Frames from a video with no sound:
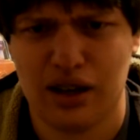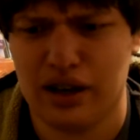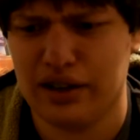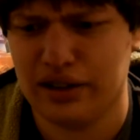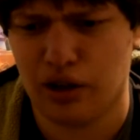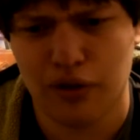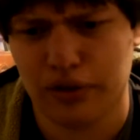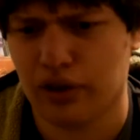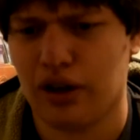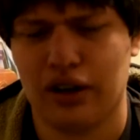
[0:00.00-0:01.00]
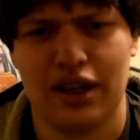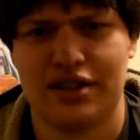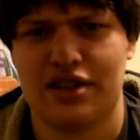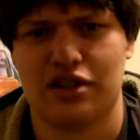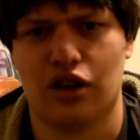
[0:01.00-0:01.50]
Overall,
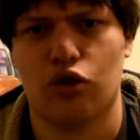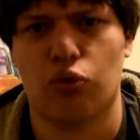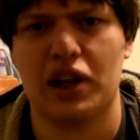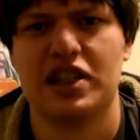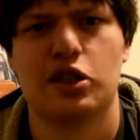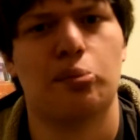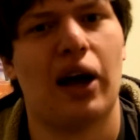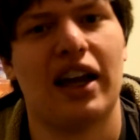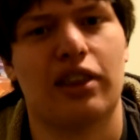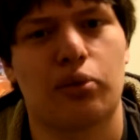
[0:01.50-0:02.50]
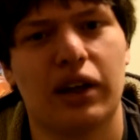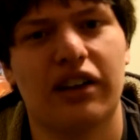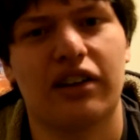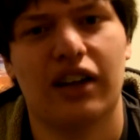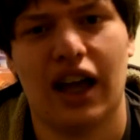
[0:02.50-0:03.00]
it's just a great spy
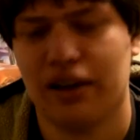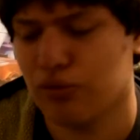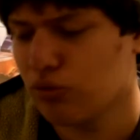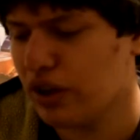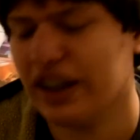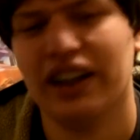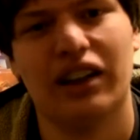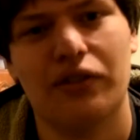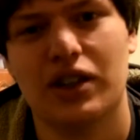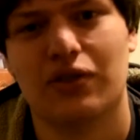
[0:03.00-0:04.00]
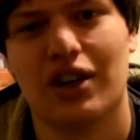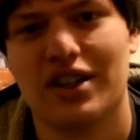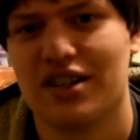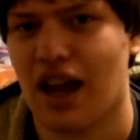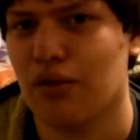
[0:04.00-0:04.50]
thriller. I really love this
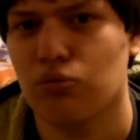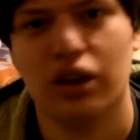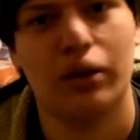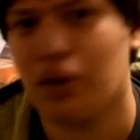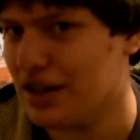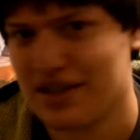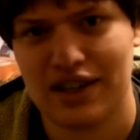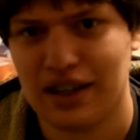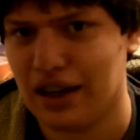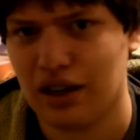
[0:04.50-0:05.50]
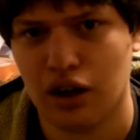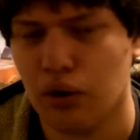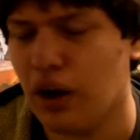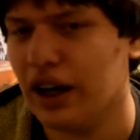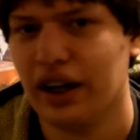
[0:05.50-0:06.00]
franchise. I really want to see it
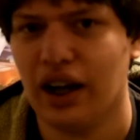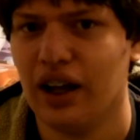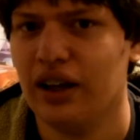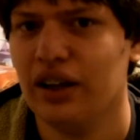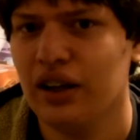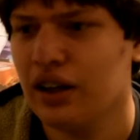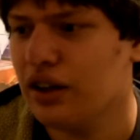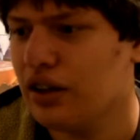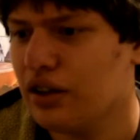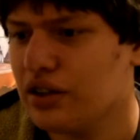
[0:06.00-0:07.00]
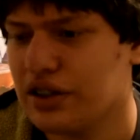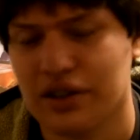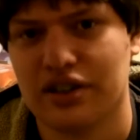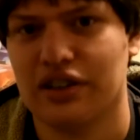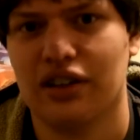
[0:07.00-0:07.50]
go on and on.
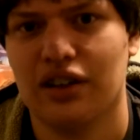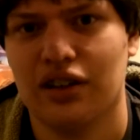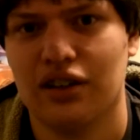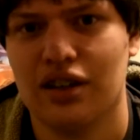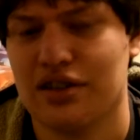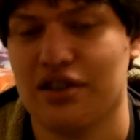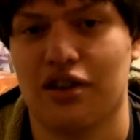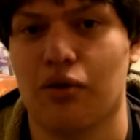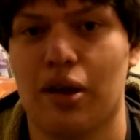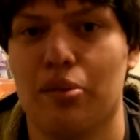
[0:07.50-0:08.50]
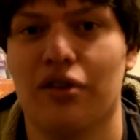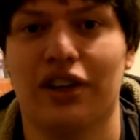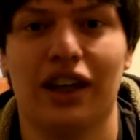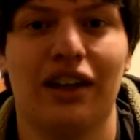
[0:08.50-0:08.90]
Seriously, this is a great movie.